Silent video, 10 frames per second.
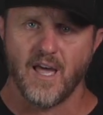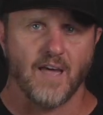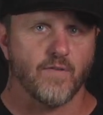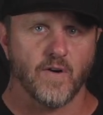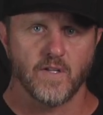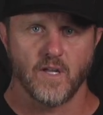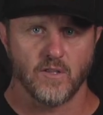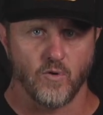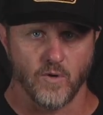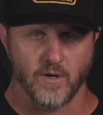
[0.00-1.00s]
I've already done
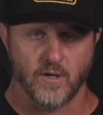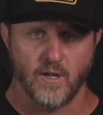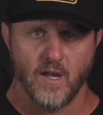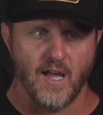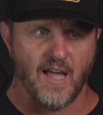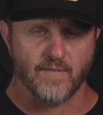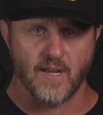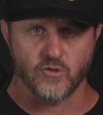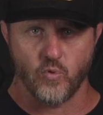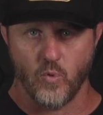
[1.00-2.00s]
the work. I've
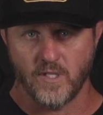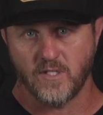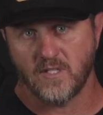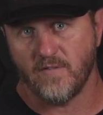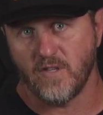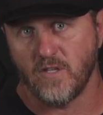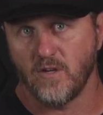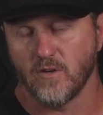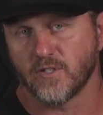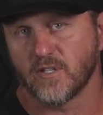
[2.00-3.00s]
got 27
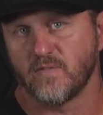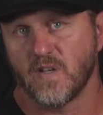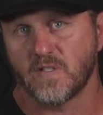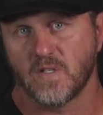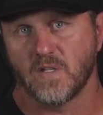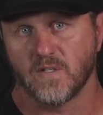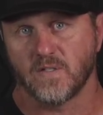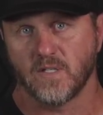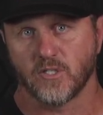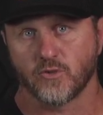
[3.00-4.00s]
years invested in this
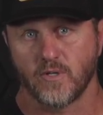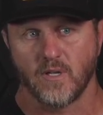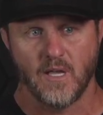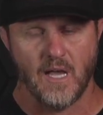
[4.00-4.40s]
industry.